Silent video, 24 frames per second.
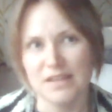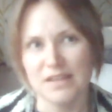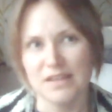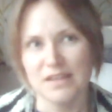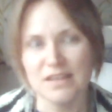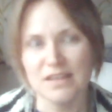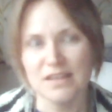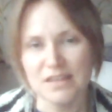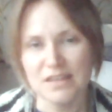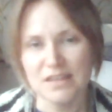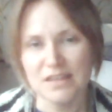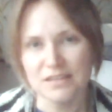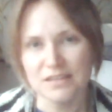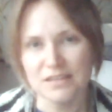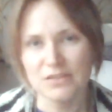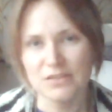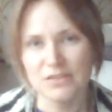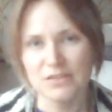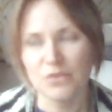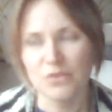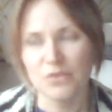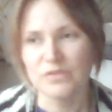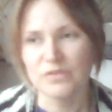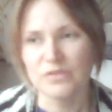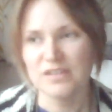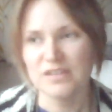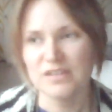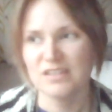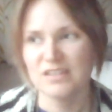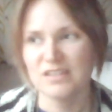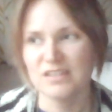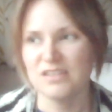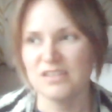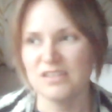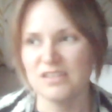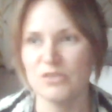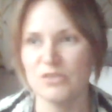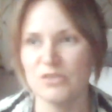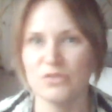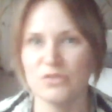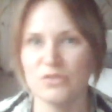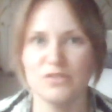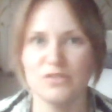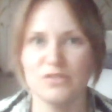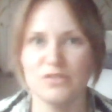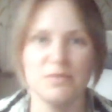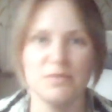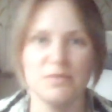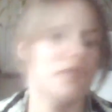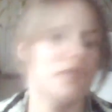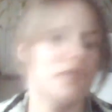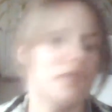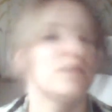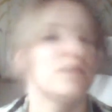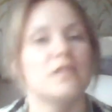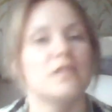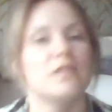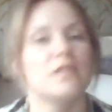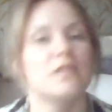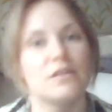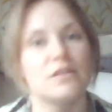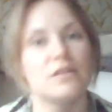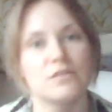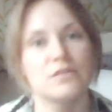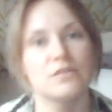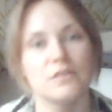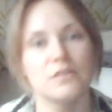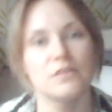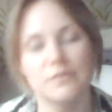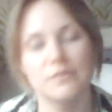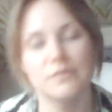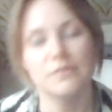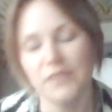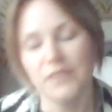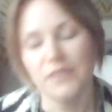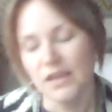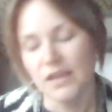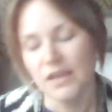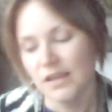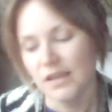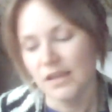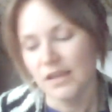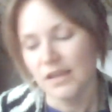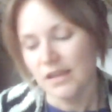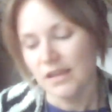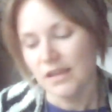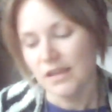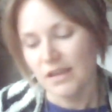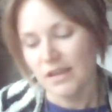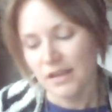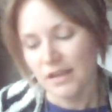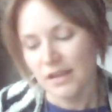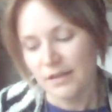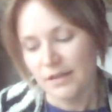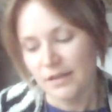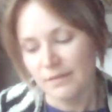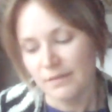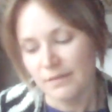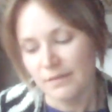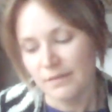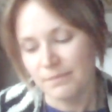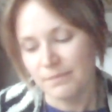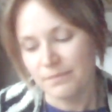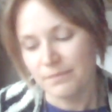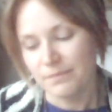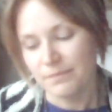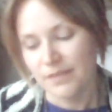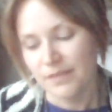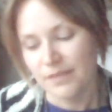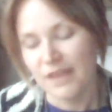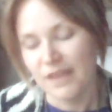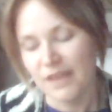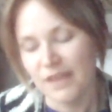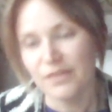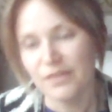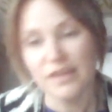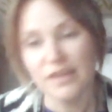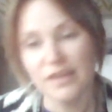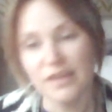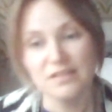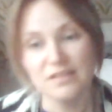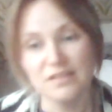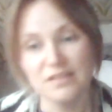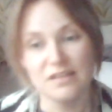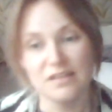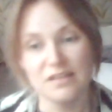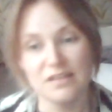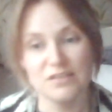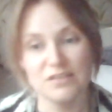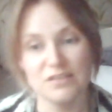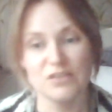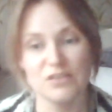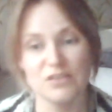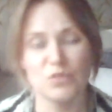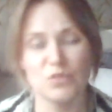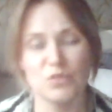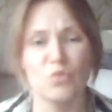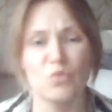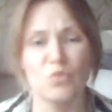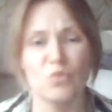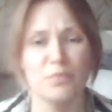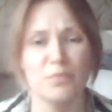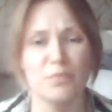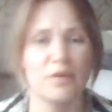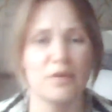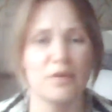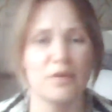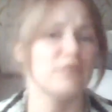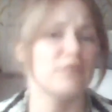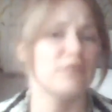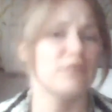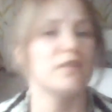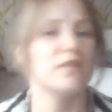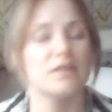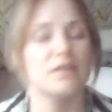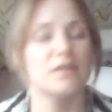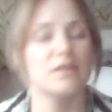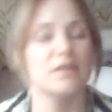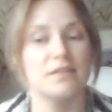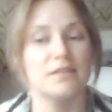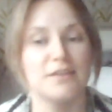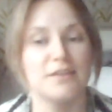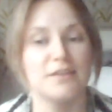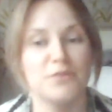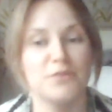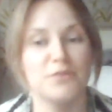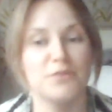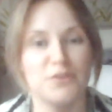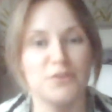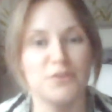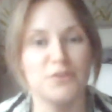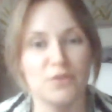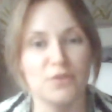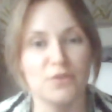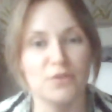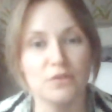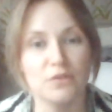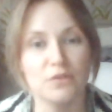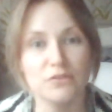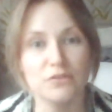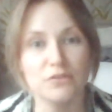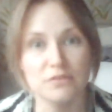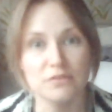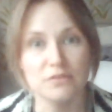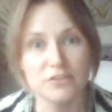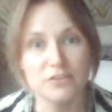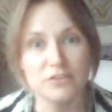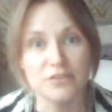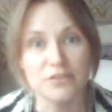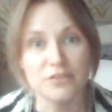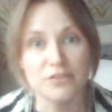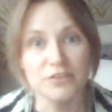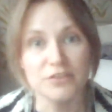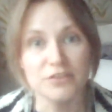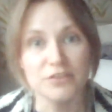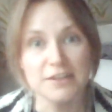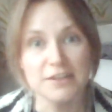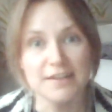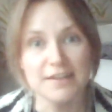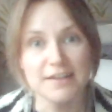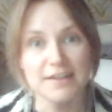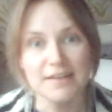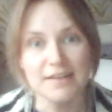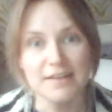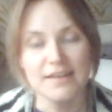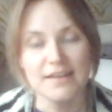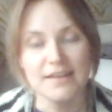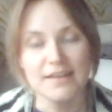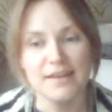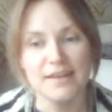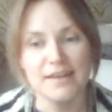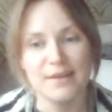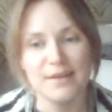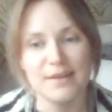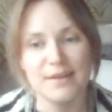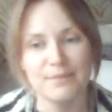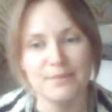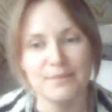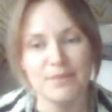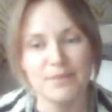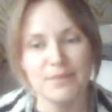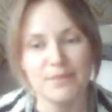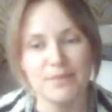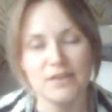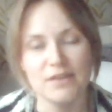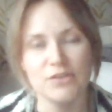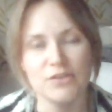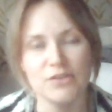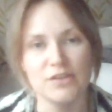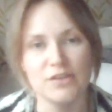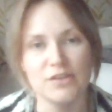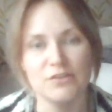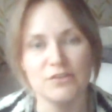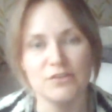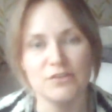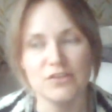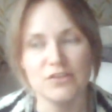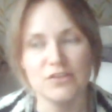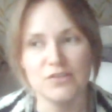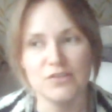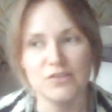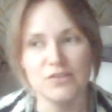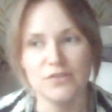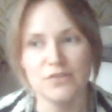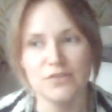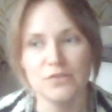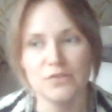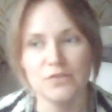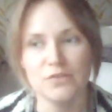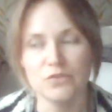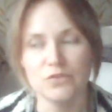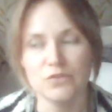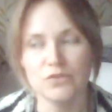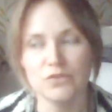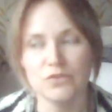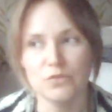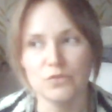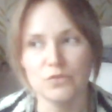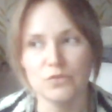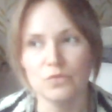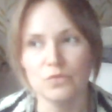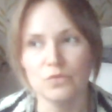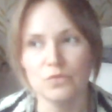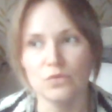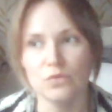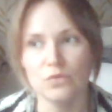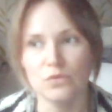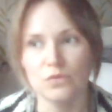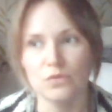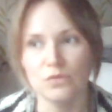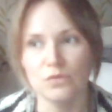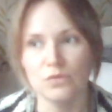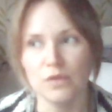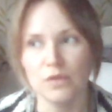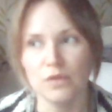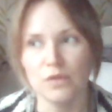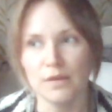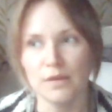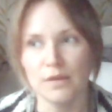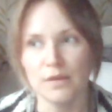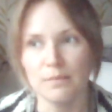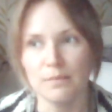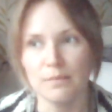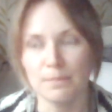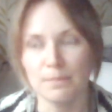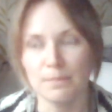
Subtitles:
it's causing you to be unsettled. Um, and this is so prevalent, like when you've got children, and you can just feel so um,